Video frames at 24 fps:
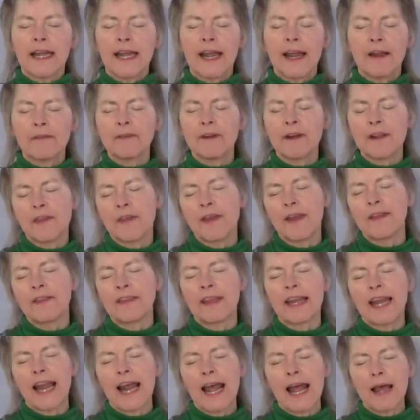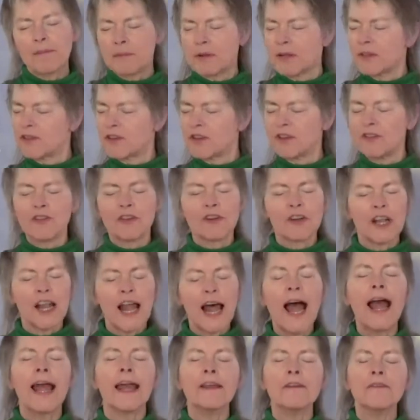everything that happens in your
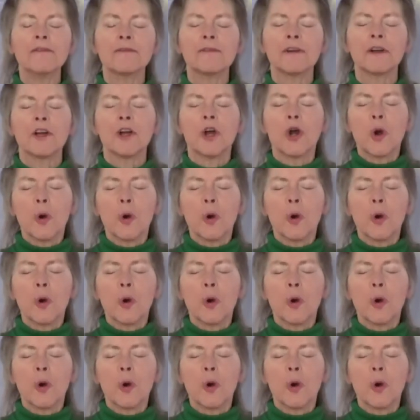life